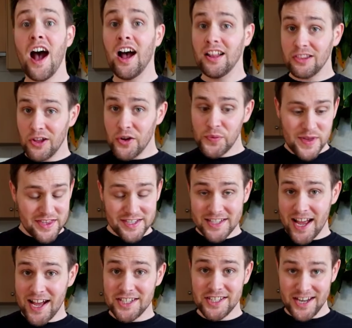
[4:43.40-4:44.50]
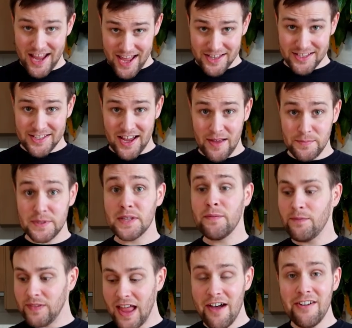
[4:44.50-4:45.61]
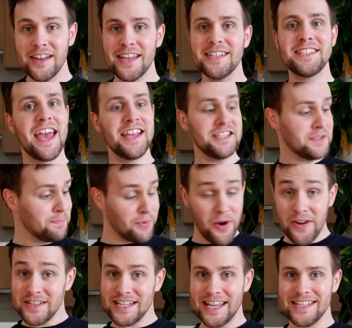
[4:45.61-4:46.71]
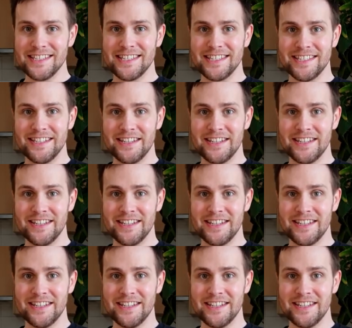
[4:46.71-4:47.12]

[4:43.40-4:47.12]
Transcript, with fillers: Along with starch and enzymes, flour contains proteins.